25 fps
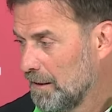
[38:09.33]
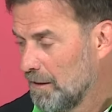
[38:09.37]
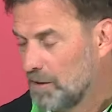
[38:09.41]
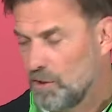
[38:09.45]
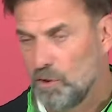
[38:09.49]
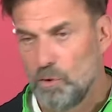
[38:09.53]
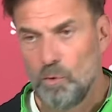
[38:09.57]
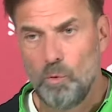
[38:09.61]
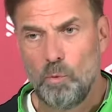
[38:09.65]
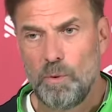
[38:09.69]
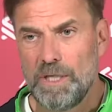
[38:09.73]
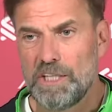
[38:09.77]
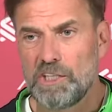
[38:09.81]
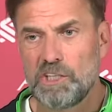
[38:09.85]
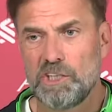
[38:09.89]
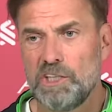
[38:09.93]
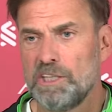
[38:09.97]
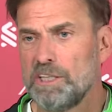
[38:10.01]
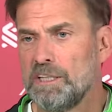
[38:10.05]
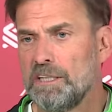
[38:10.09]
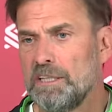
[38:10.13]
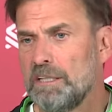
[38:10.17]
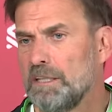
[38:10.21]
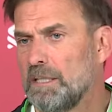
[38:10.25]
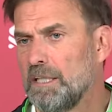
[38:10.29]
a new
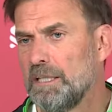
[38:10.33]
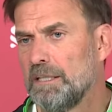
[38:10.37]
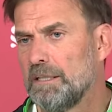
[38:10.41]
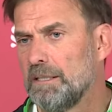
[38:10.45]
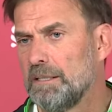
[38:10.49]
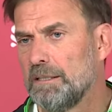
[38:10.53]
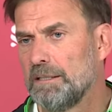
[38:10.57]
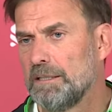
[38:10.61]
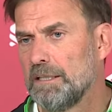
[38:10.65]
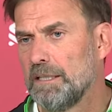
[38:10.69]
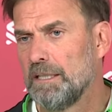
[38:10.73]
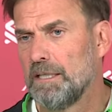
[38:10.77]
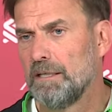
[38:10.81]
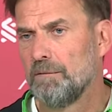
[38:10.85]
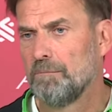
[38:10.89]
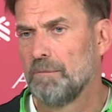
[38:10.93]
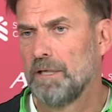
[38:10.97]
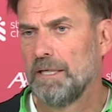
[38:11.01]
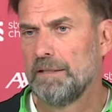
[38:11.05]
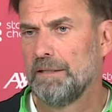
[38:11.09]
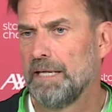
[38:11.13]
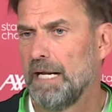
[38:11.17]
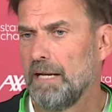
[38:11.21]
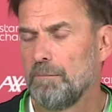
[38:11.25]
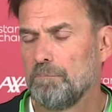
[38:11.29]
vision
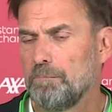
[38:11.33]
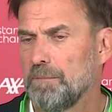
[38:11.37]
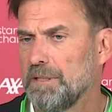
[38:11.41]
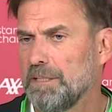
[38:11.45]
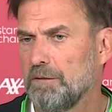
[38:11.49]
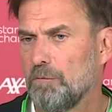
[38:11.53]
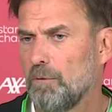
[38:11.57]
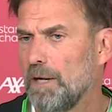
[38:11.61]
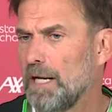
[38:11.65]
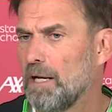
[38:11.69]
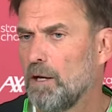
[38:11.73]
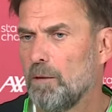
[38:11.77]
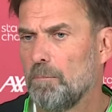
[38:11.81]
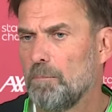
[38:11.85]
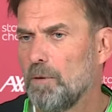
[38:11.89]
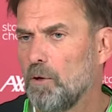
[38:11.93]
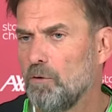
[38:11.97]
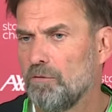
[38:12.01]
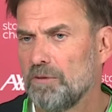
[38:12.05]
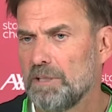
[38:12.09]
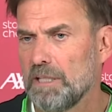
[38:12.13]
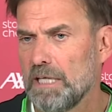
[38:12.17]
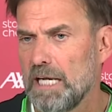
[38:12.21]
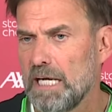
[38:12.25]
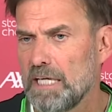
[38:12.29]
and helped me develop
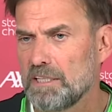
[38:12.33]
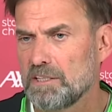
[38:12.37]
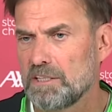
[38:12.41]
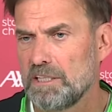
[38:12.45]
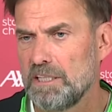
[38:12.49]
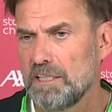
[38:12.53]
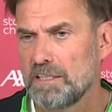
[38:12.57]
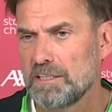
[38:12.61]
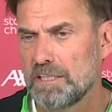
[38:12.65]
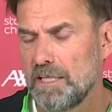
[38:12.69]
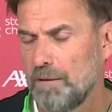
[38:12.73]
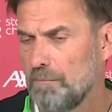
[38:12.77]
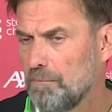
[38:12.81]
over the last years.